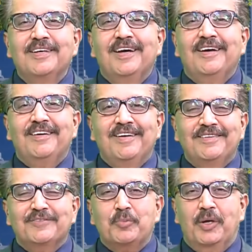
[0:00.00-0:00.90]
Day
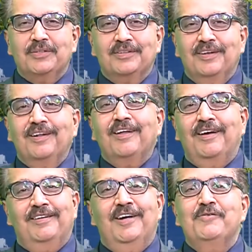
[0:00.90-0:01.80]
is special,
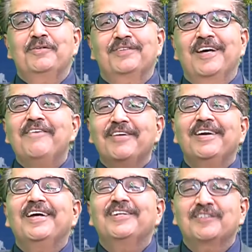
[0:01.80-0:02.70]
and I would say every
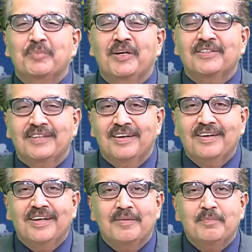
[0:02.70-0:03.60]
day is
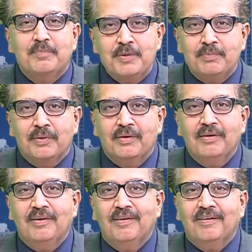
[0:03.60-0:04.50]
special, and people
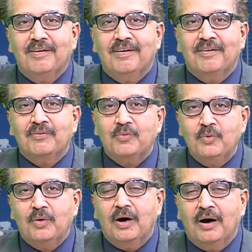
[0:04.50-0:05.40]

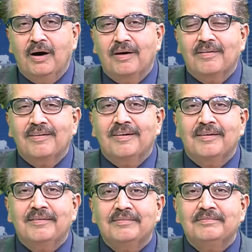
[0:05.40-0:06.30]
who
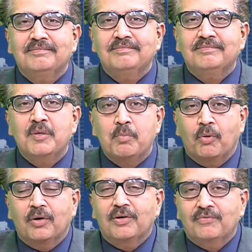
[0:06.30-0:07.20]
are
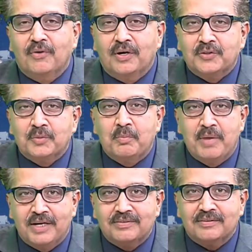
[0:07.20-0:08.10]
important for us
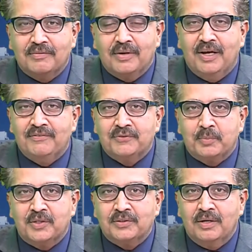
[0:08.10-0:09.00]
makes our life
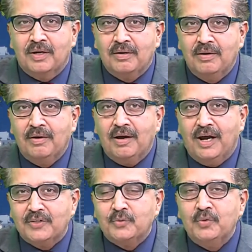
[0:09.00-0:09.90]
special. And
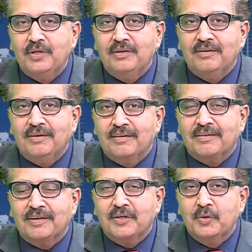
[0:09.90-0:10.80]
as we
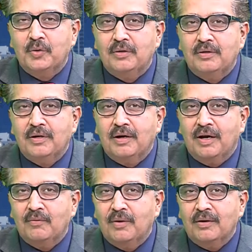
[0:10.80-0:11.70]
conclude,
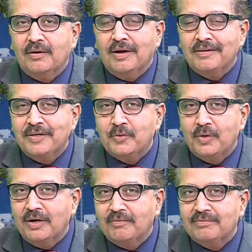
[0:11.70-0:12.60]
I want Adi to
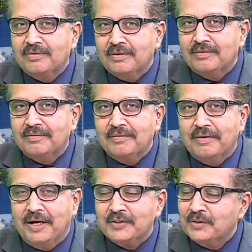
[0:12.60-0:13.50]
have
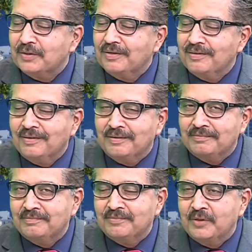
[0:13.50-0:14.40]
last
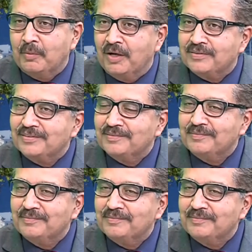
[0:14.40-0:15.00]
remarks.